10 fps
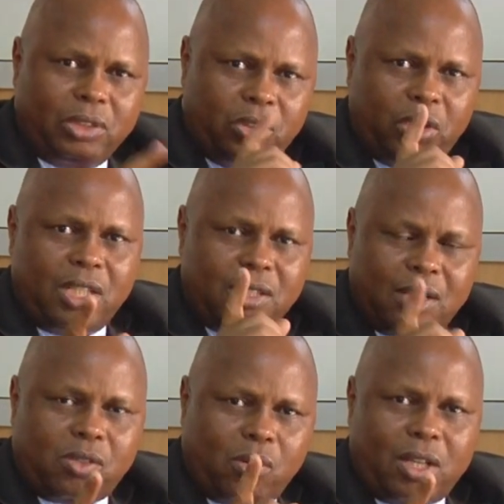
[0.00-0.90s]

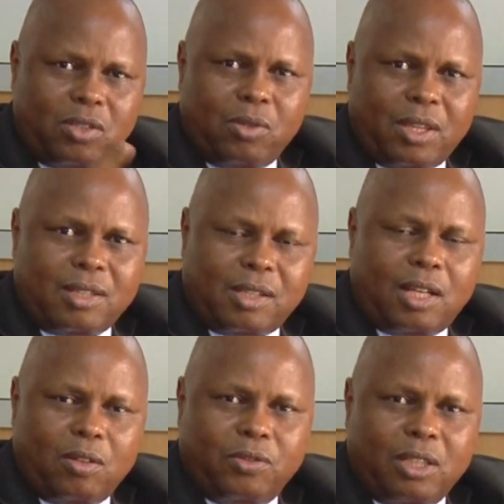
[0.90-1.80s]
Jesus Christ, you are the
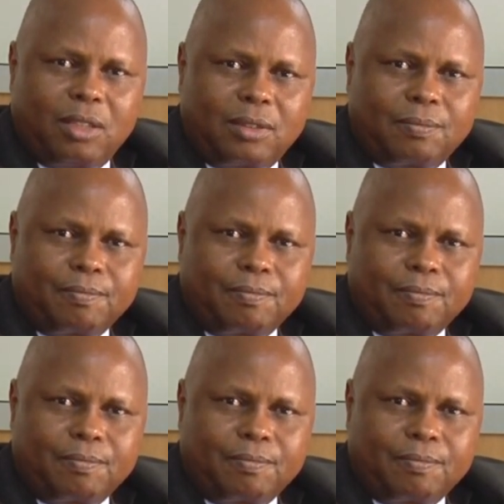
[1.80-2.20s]
Son of God.